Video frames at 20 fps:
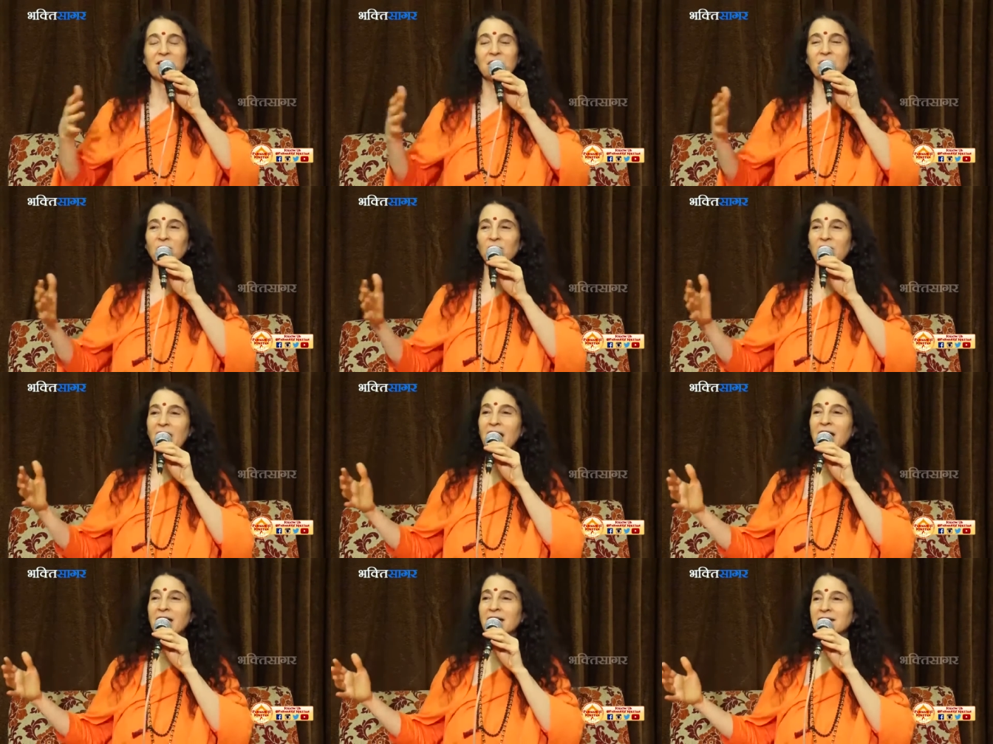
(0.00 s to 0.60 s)

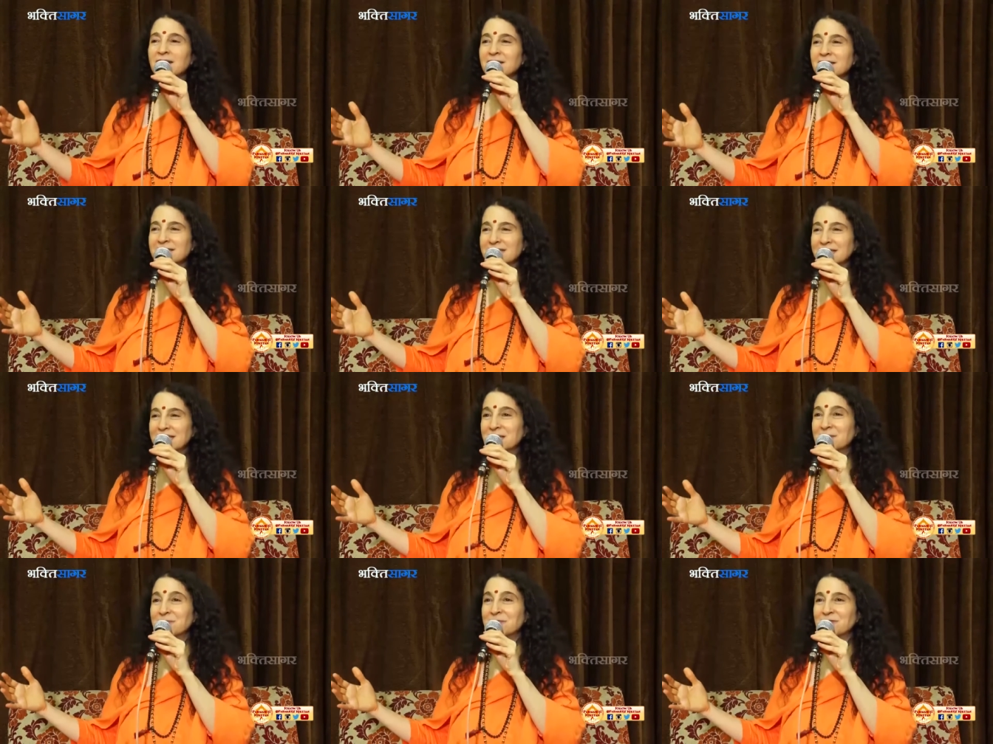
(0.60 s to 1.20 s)
grand
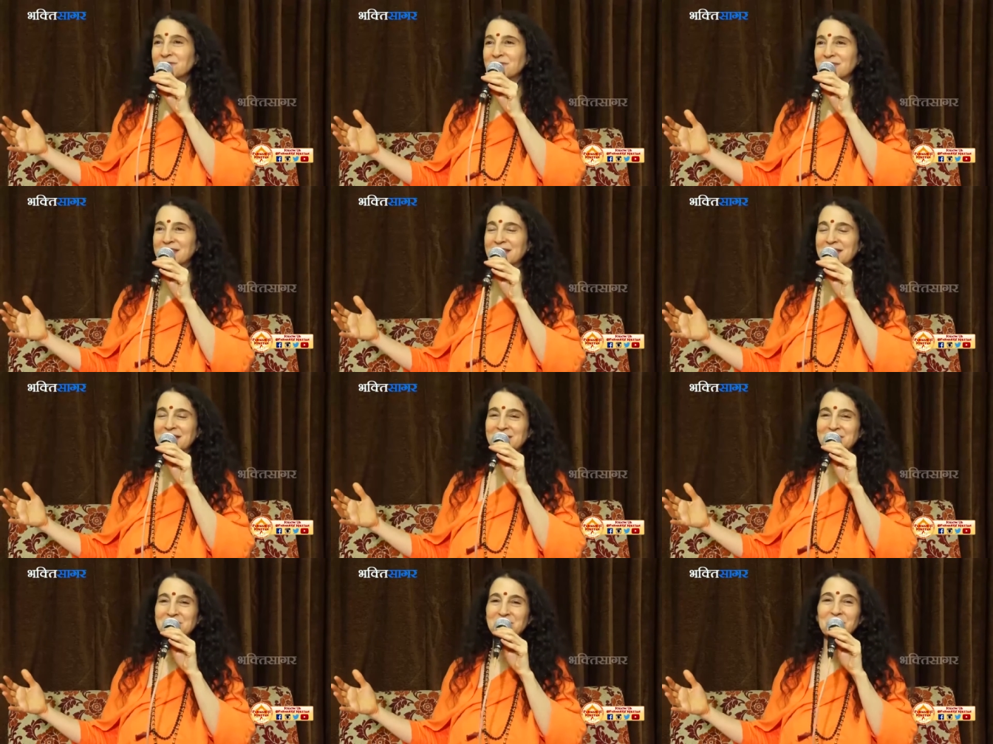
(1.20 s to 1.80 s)
scheme of
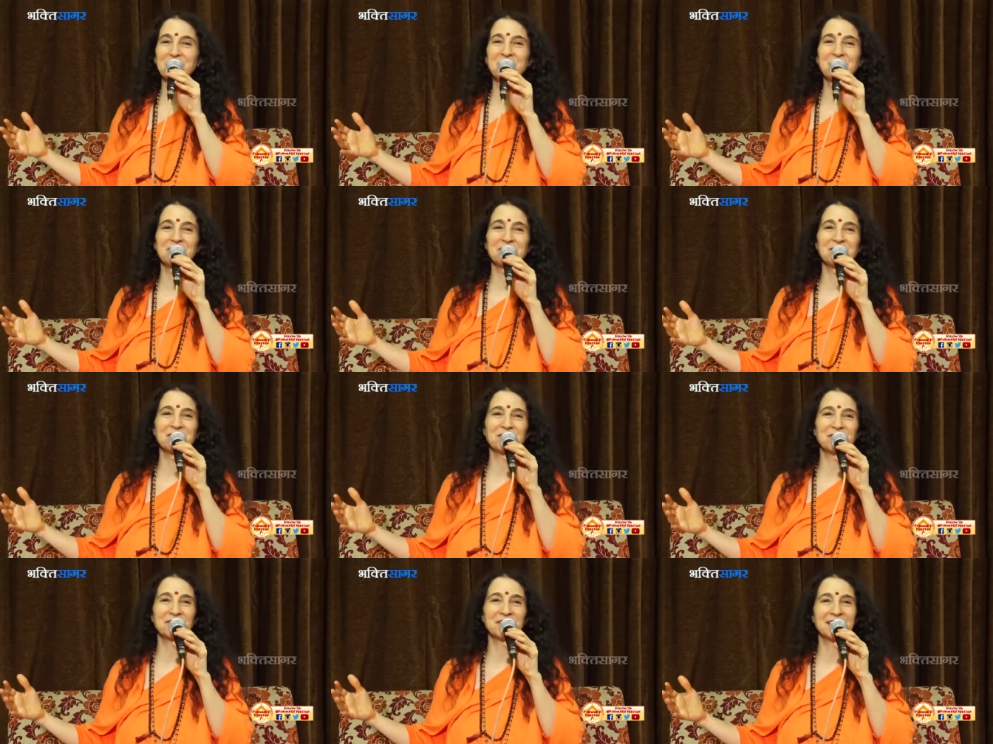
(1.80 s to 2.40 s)
things, one
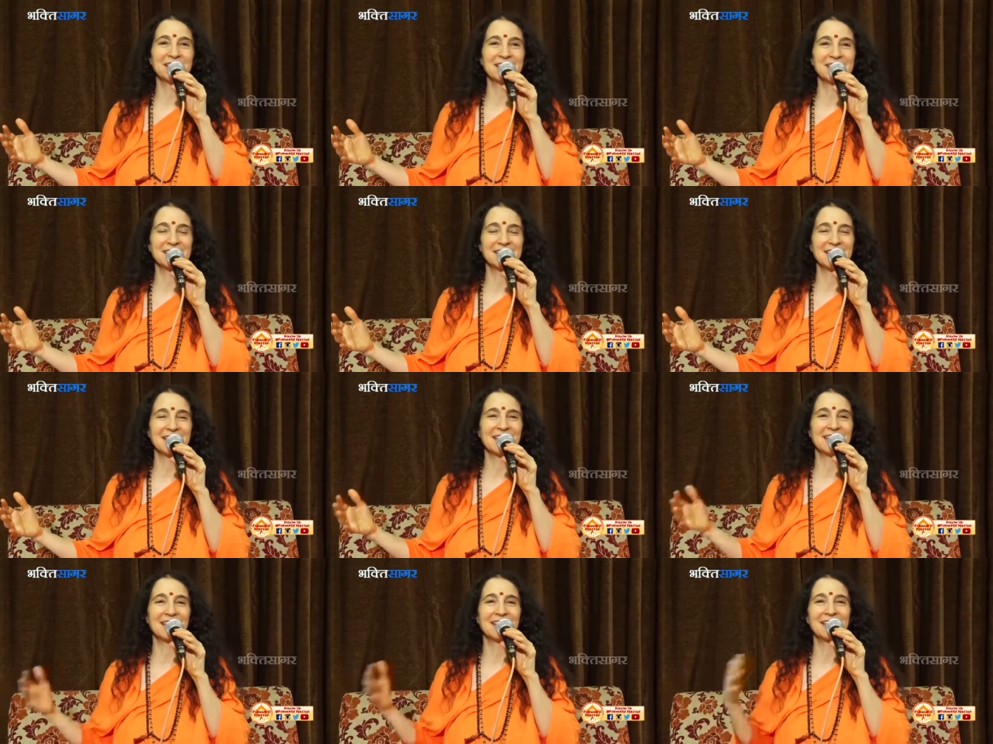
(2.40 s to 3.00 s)
could certainly
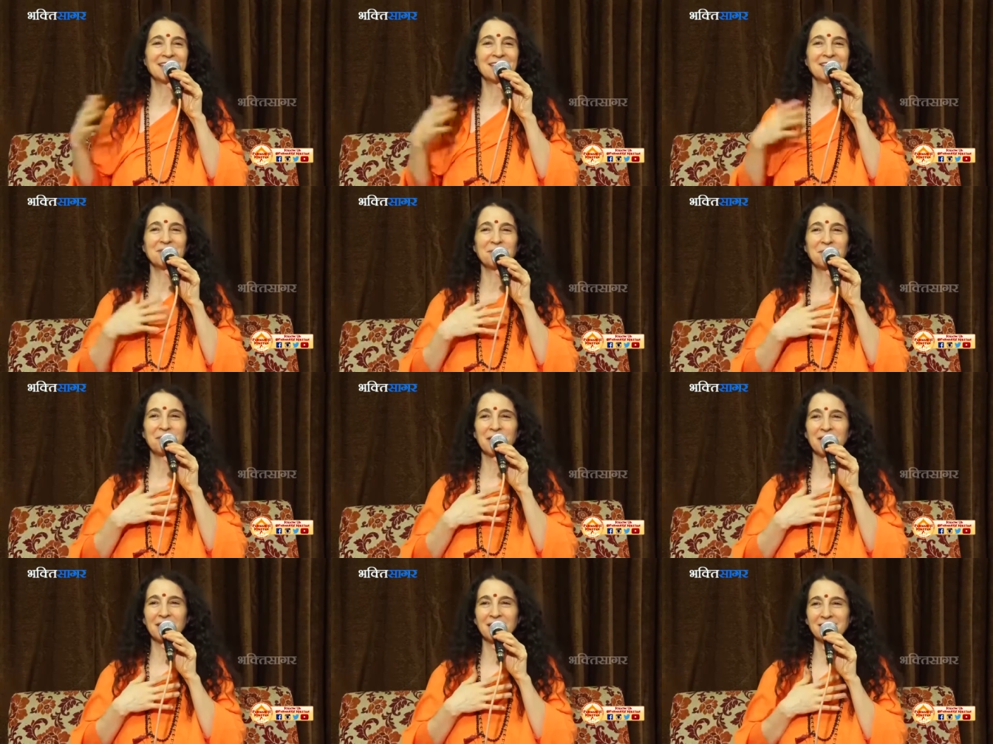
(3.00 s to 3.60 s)
say they
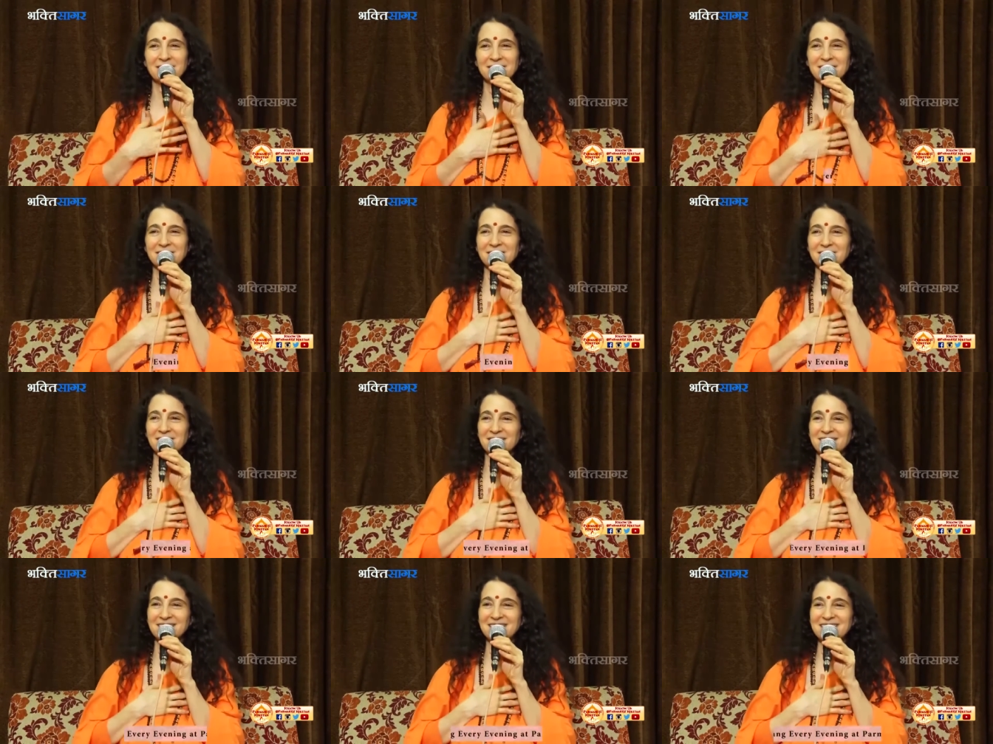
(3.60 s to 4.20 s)
didn't make
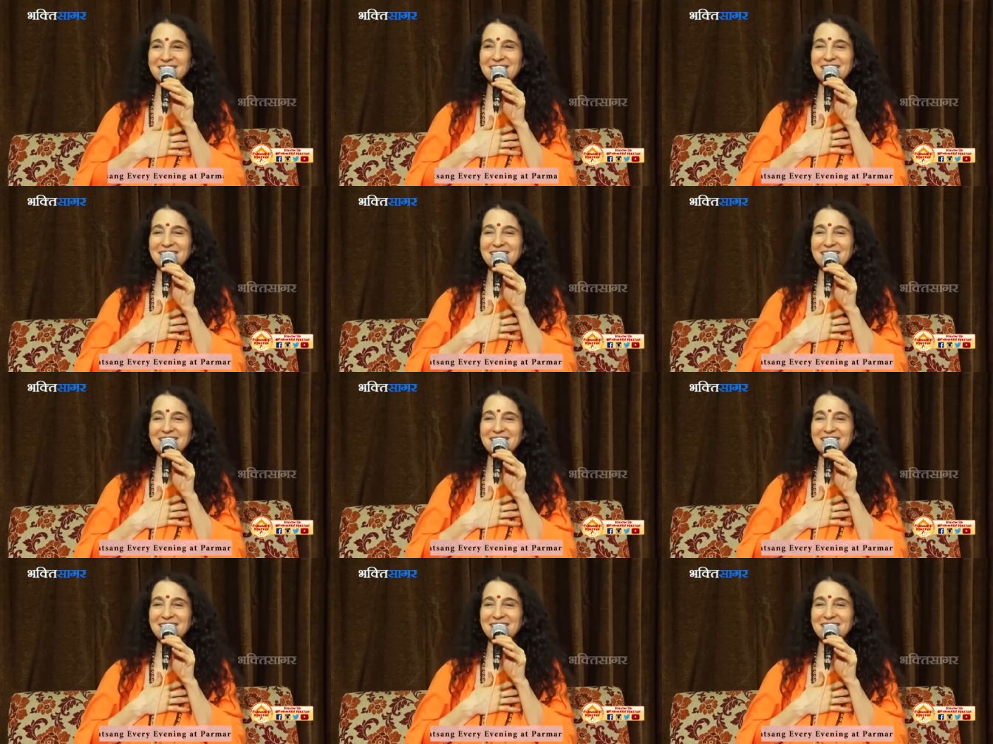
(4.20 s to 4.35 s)
such a